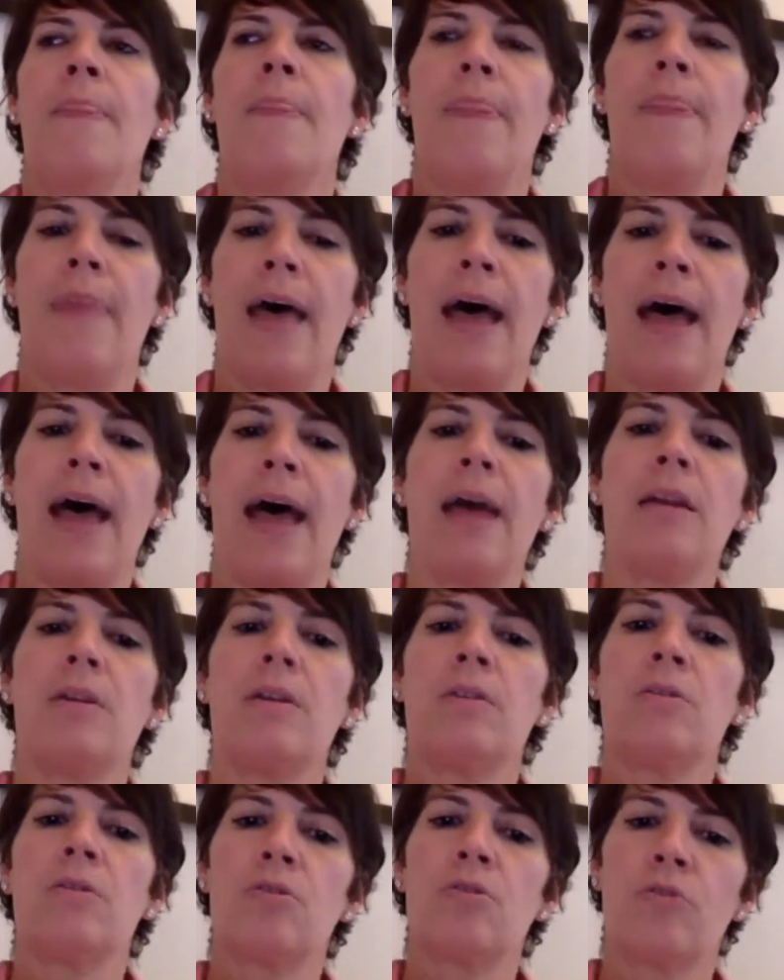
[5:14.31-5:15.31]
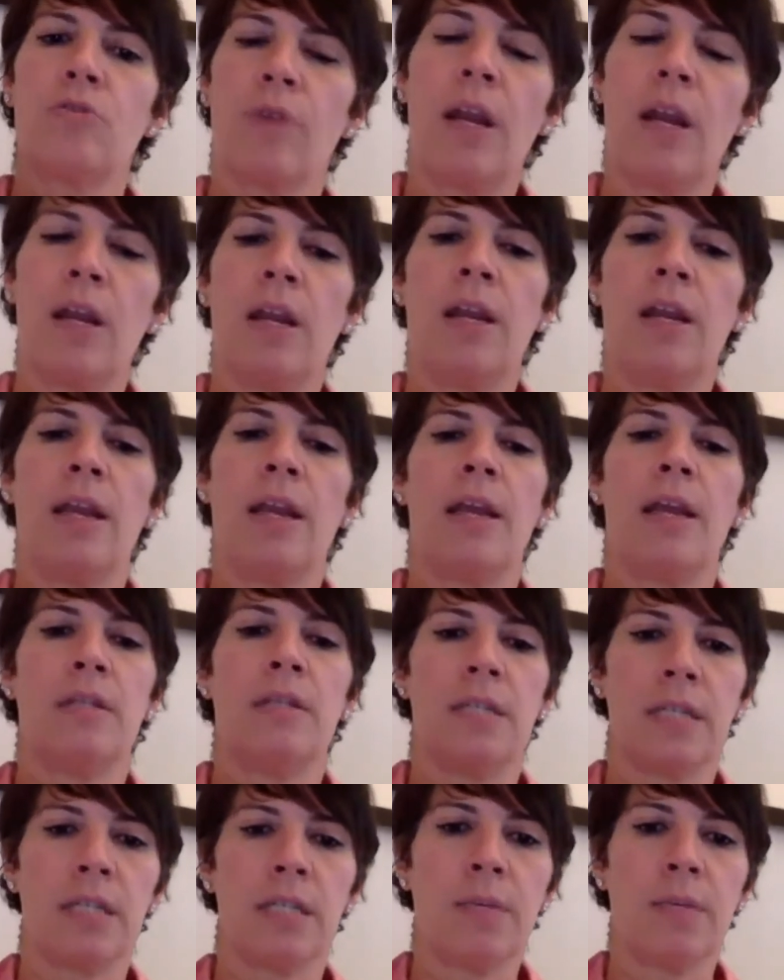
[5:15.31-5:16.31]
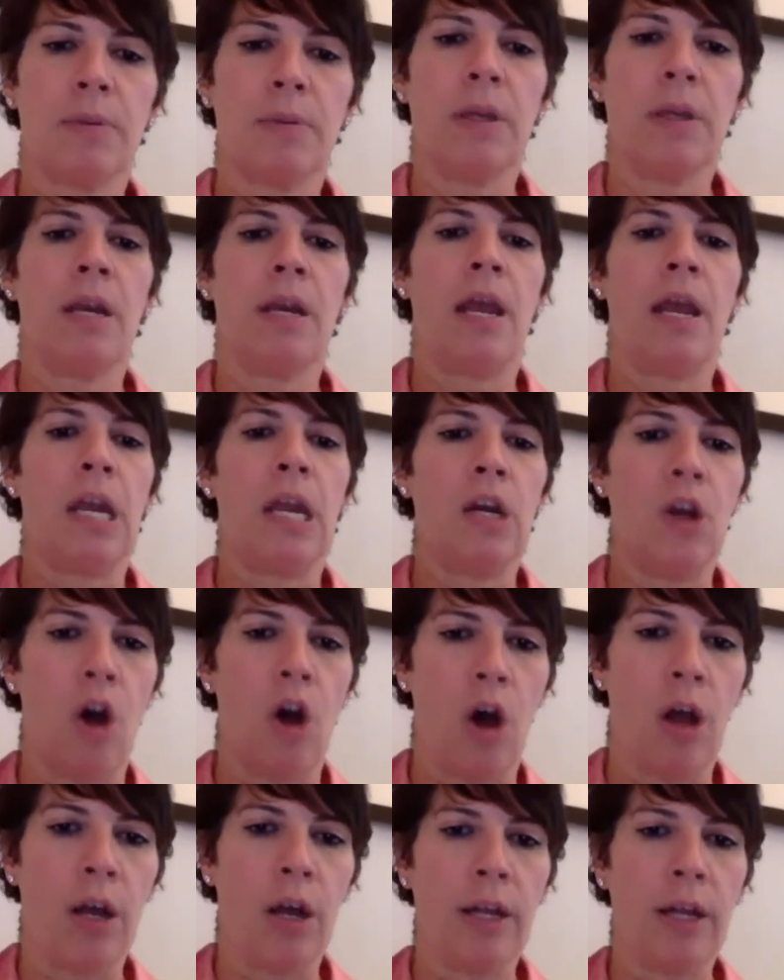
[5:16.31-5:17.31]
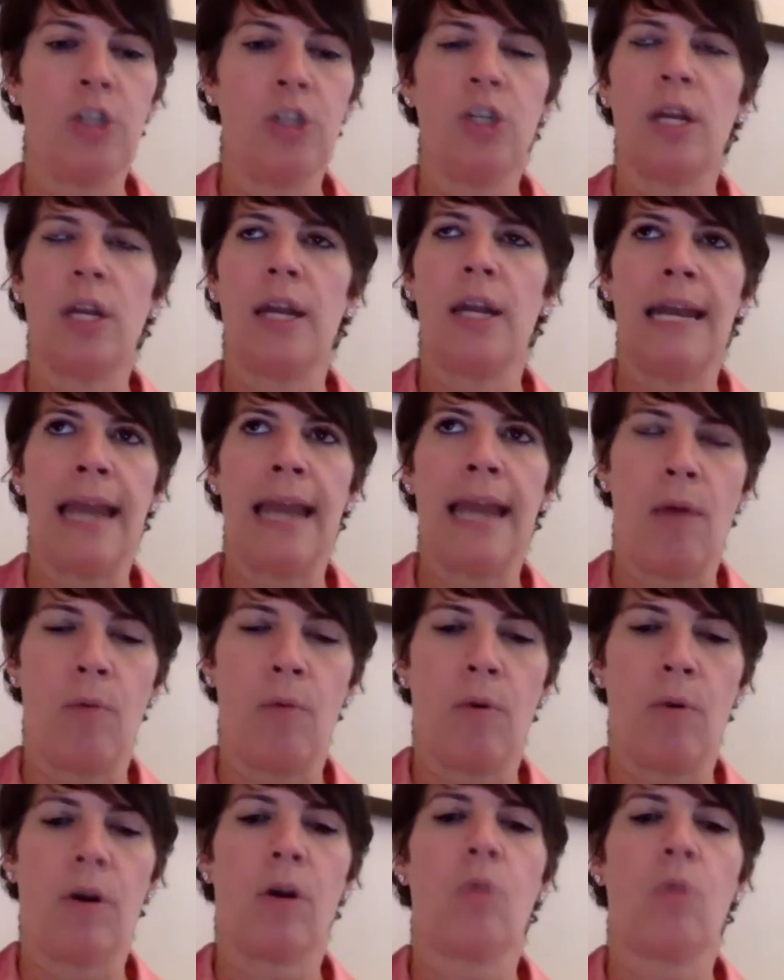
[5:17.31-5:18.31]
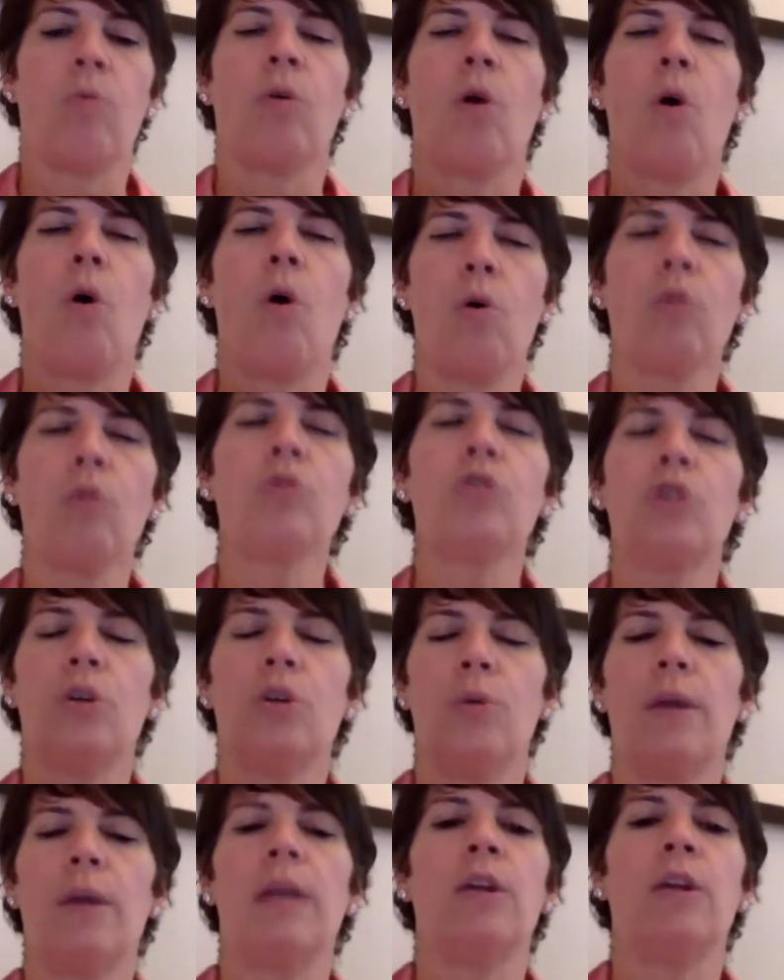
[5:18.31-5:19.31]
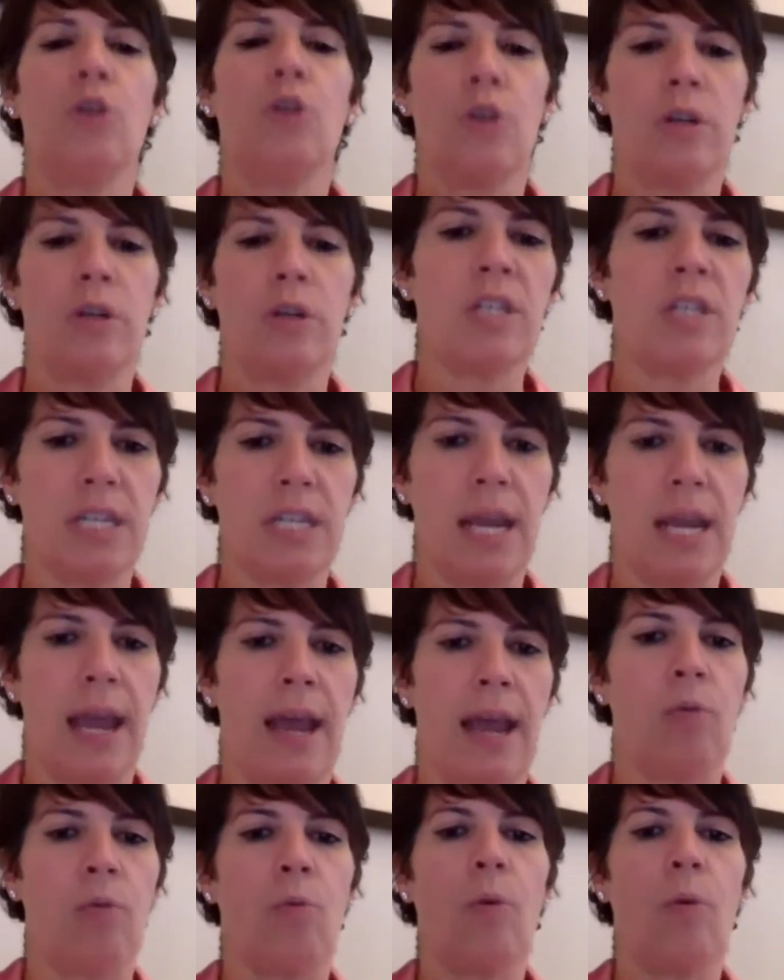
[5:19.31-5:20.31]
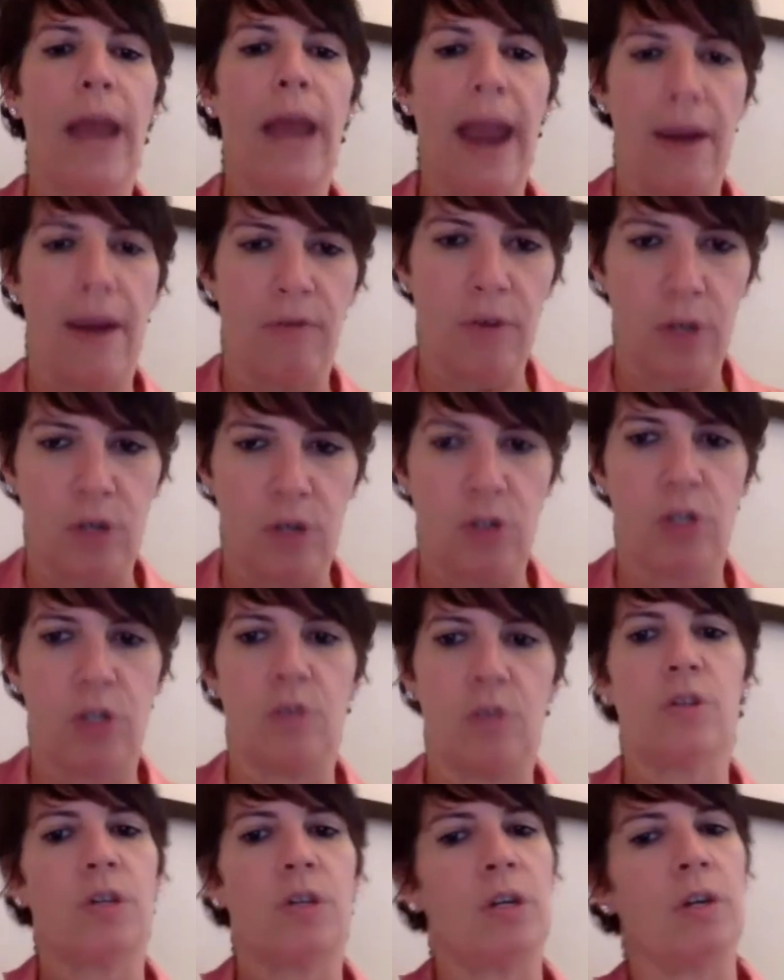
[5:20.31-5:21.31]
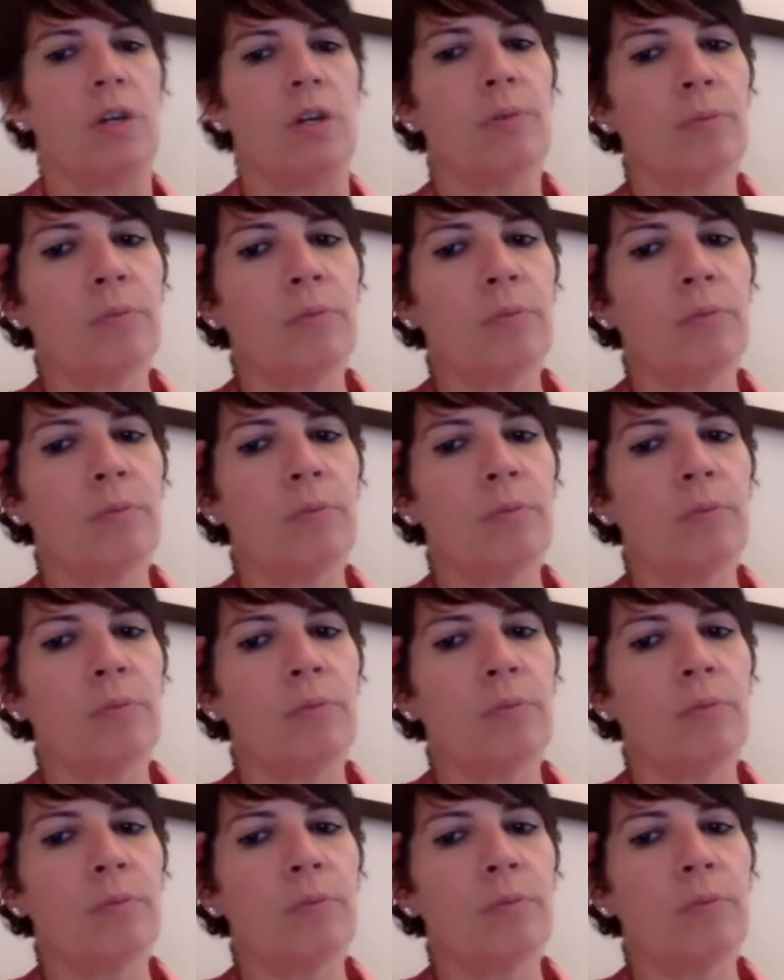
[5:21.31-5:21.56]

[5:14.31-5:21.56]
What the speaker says: that training and discipline and knowledge and network will hold you in good stead, whatever you choose to do.